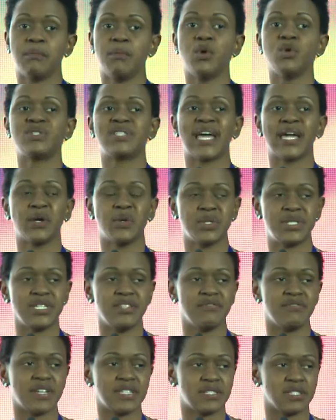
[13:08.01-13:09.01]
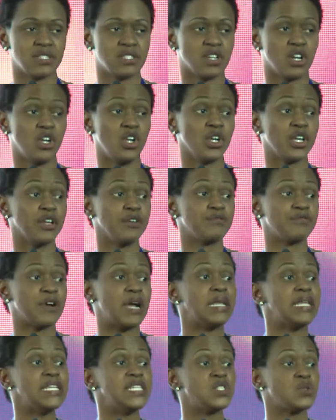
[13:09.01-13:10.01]
most equity investors are looking for
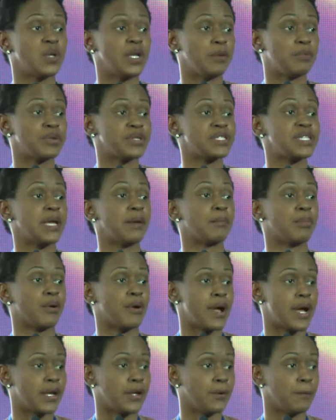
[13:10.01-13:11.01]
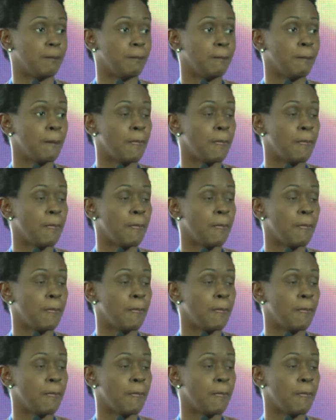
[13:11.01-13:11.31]
at least 20% per annum.